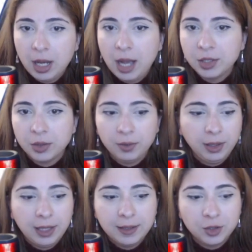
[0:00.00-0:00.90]
guys
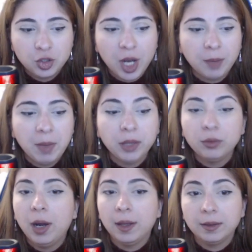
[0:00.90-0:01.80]
already, it's the checkmate
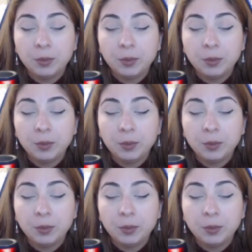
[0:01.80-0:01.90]
threat.